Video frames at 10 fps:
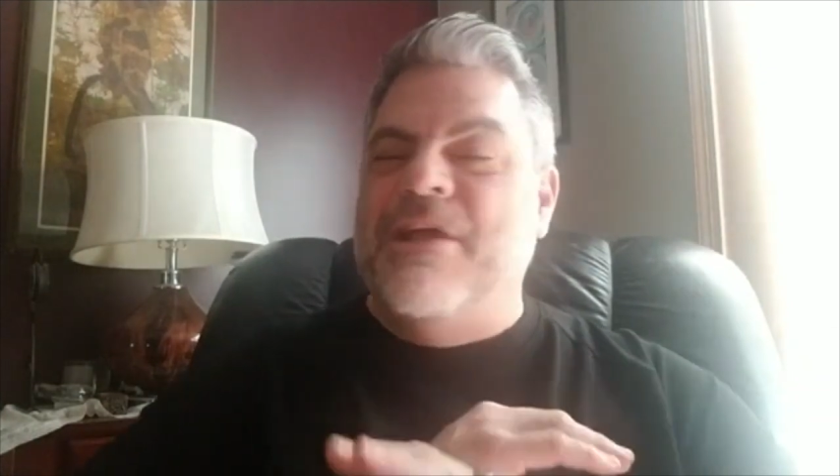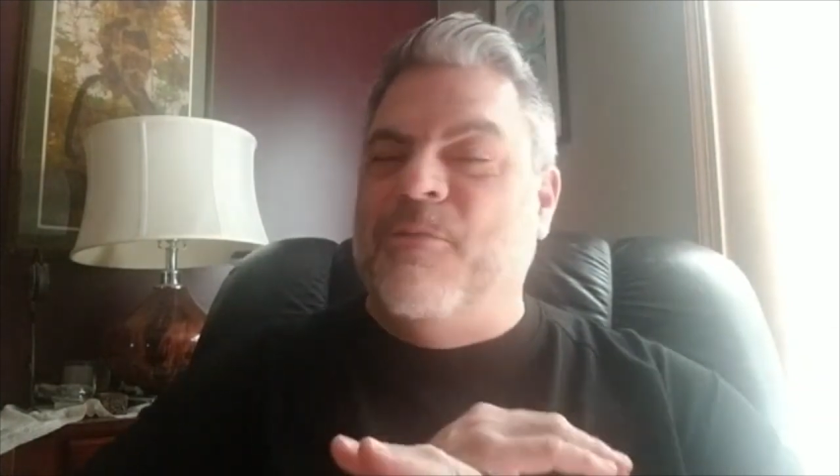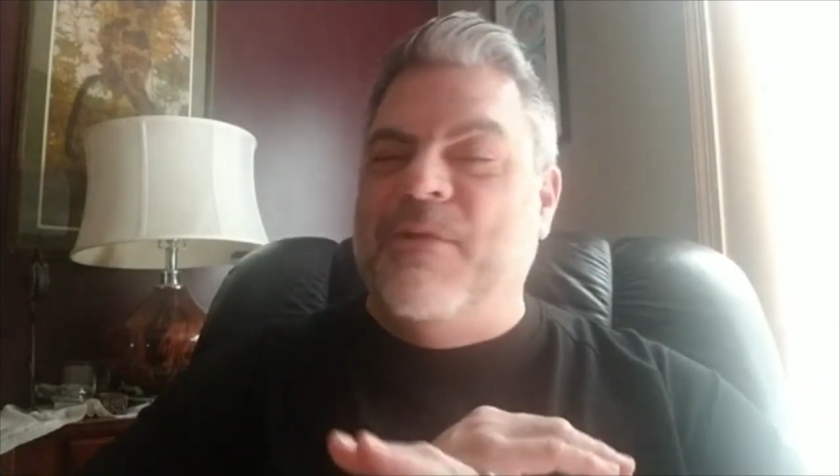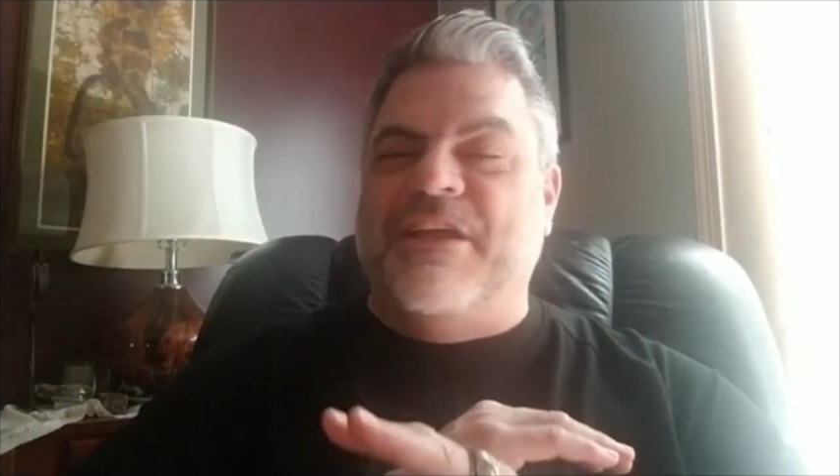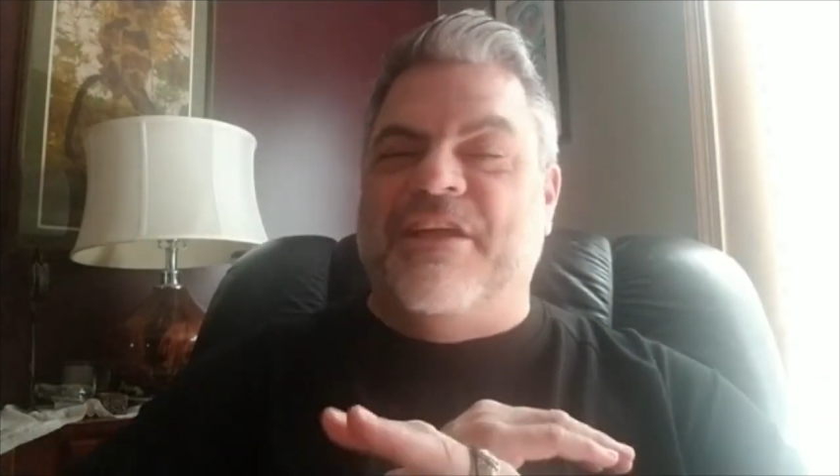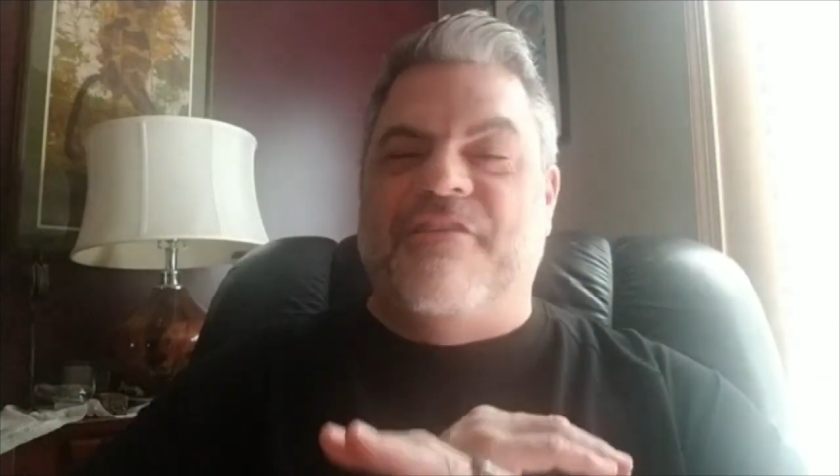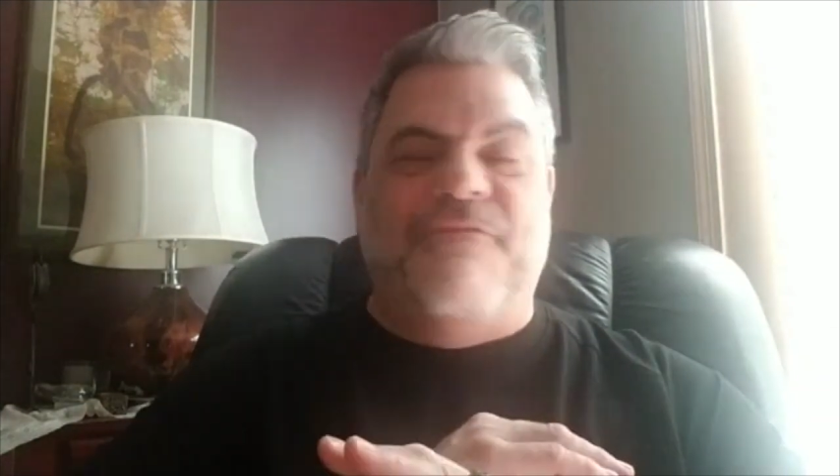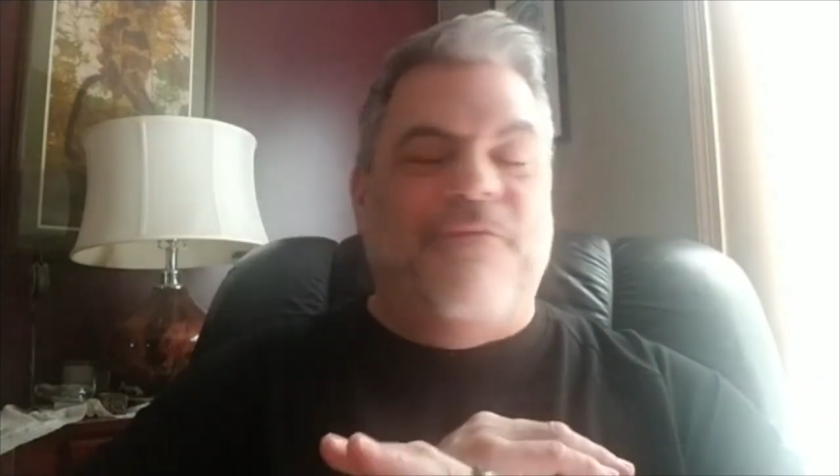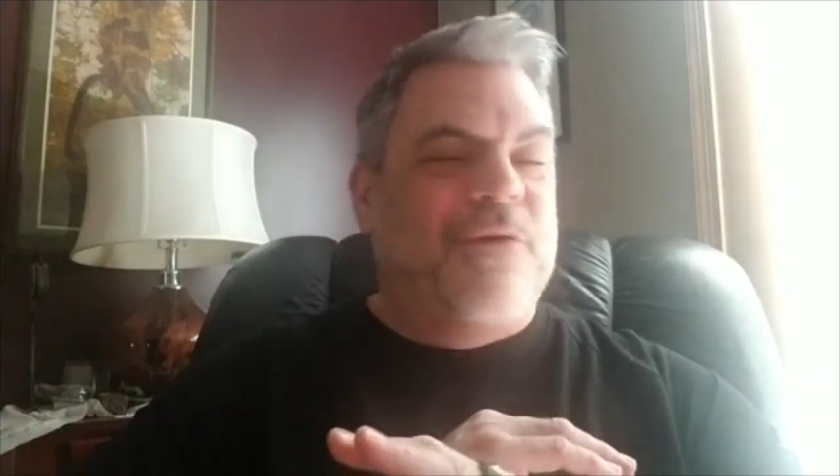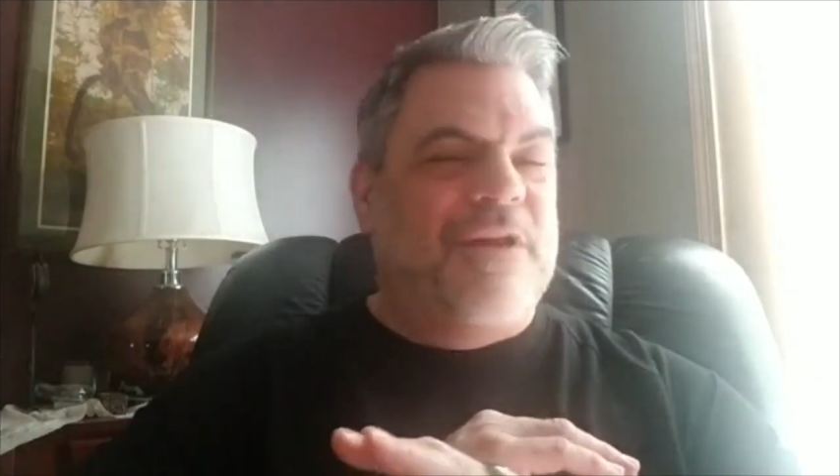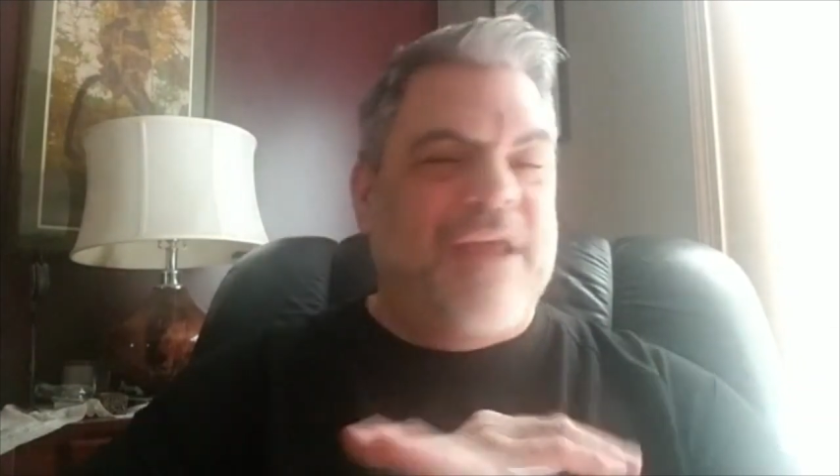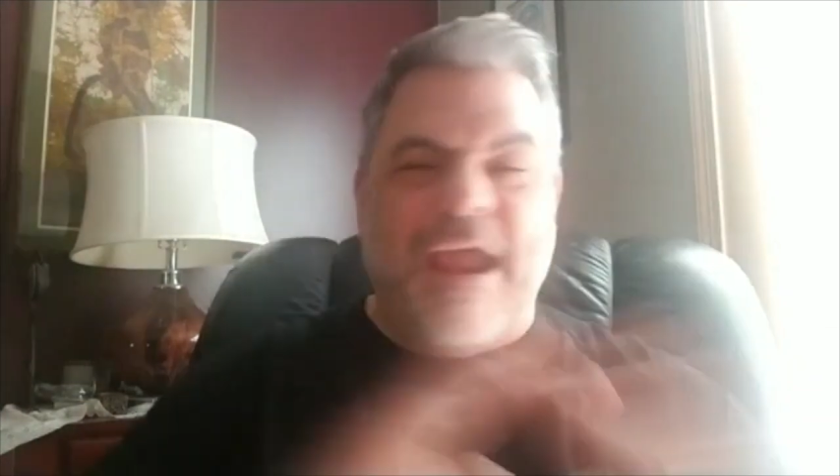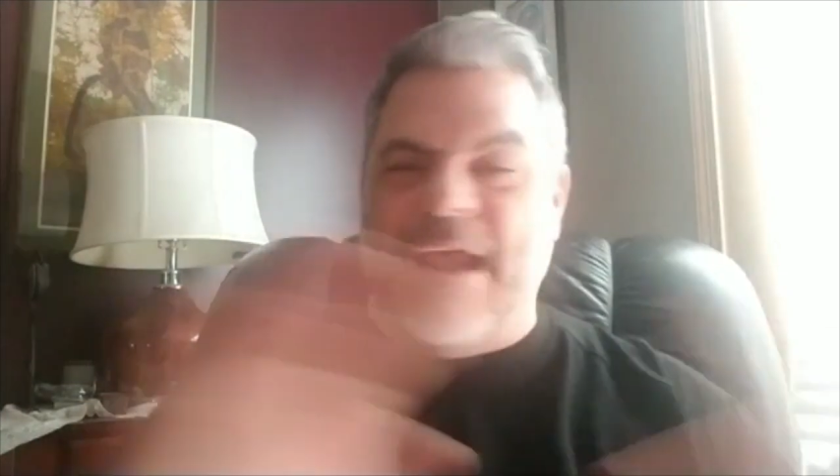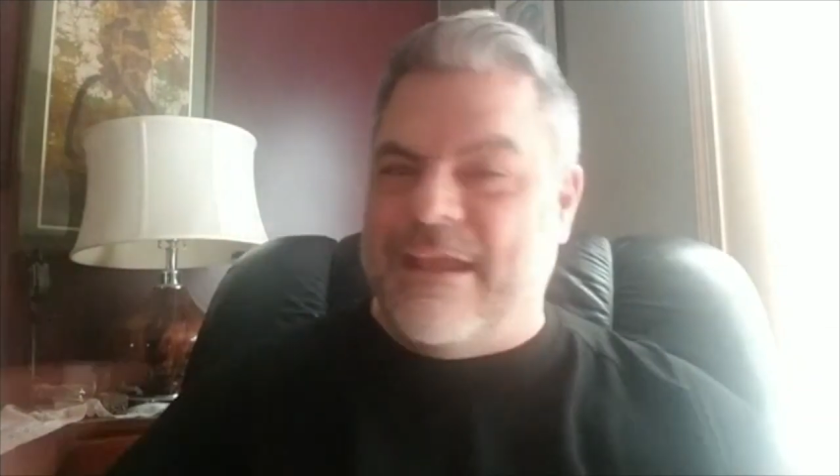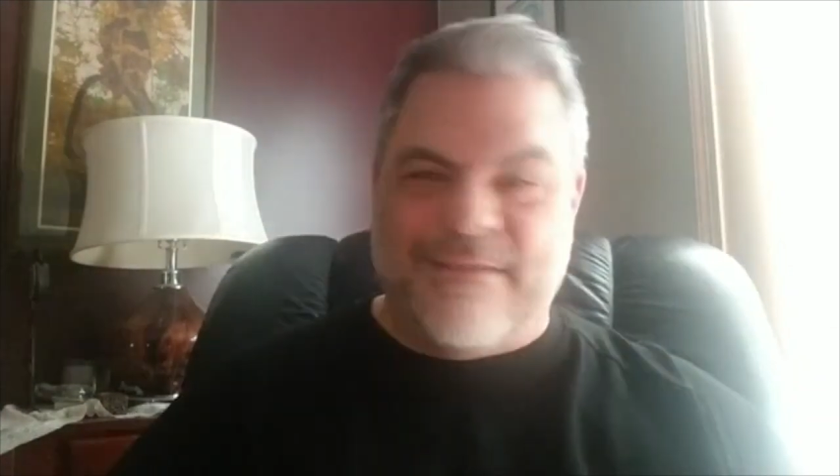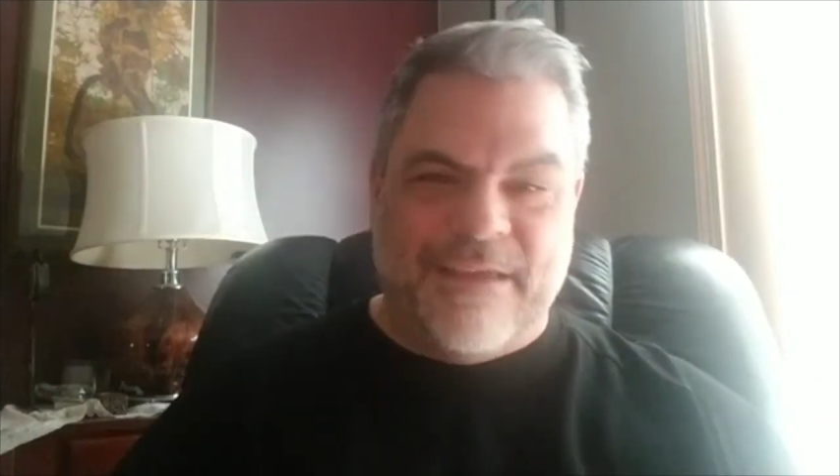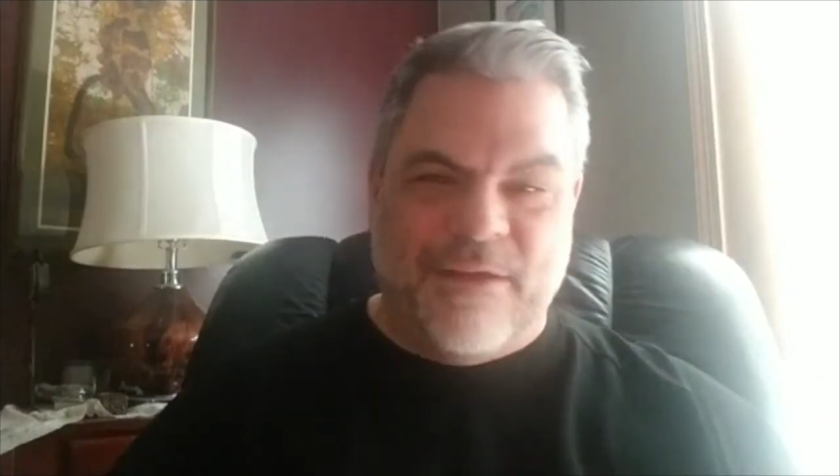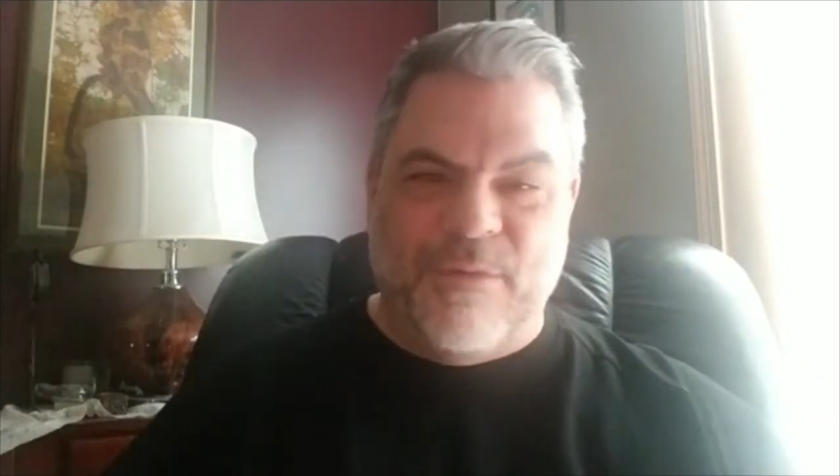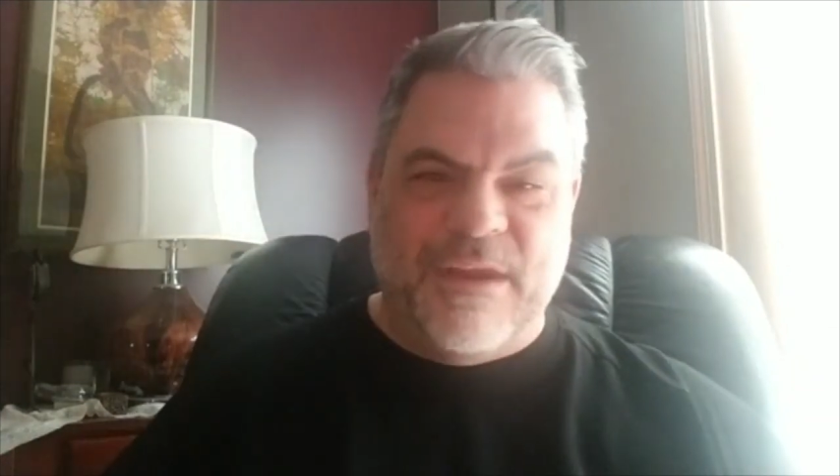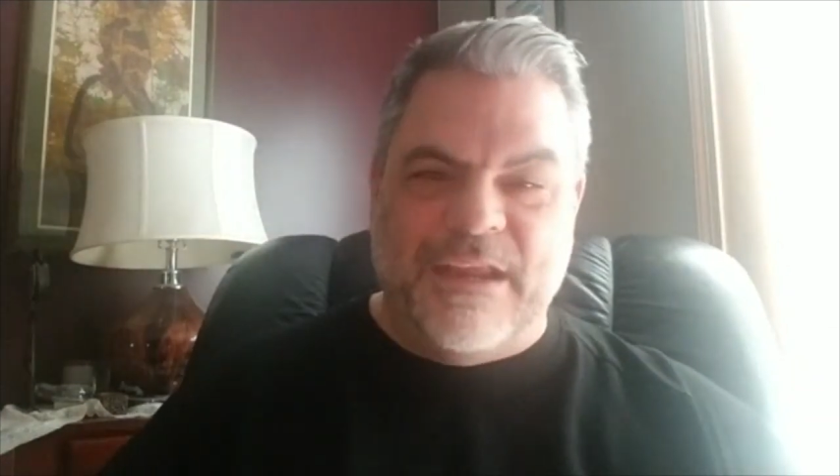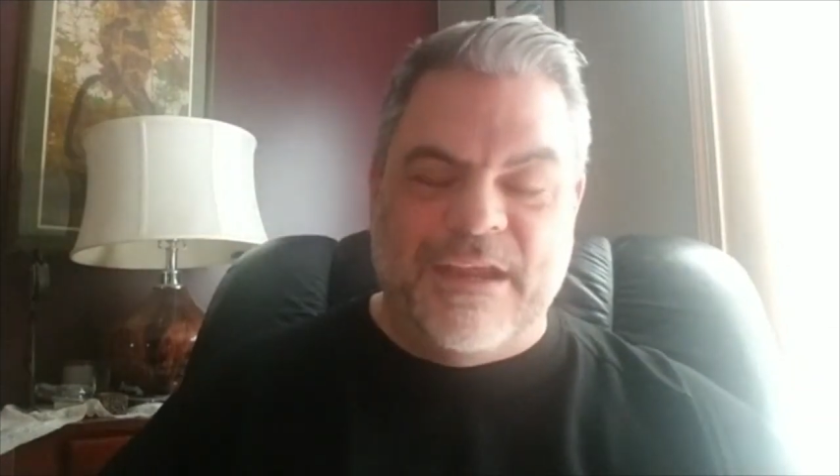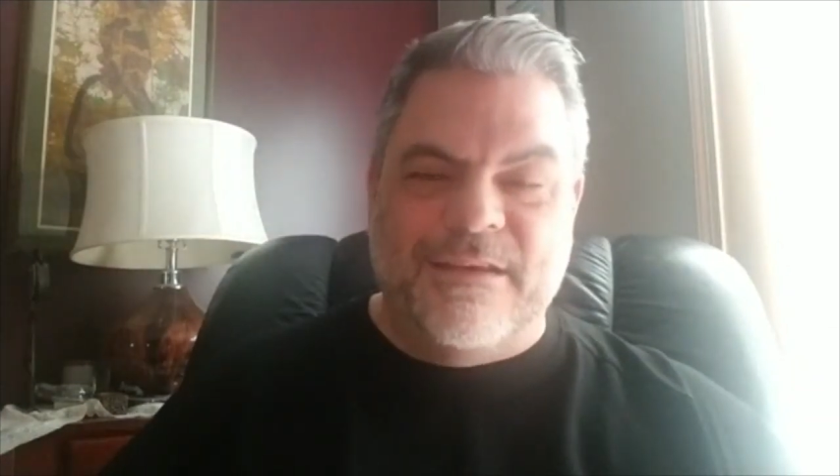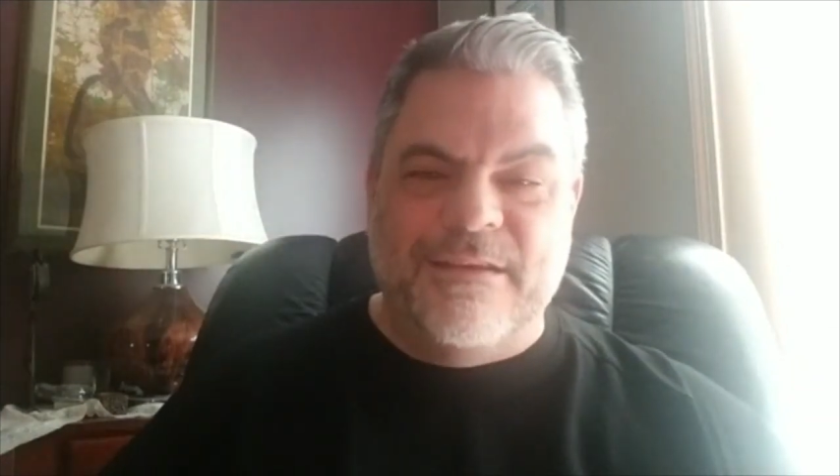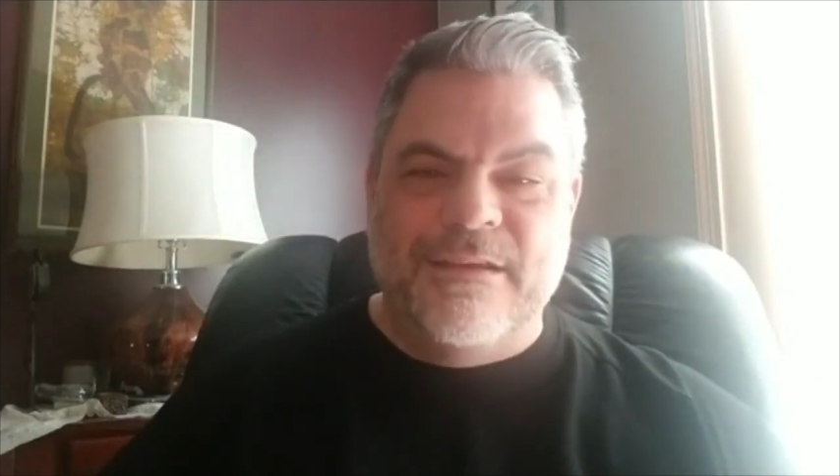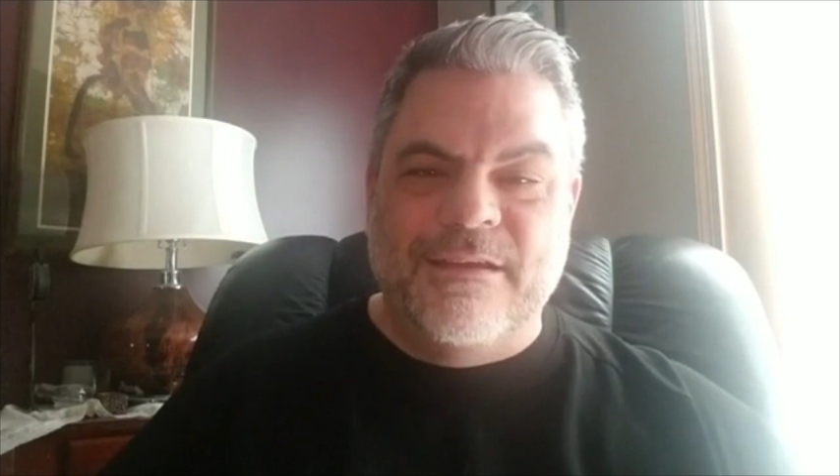we can afford anything we need.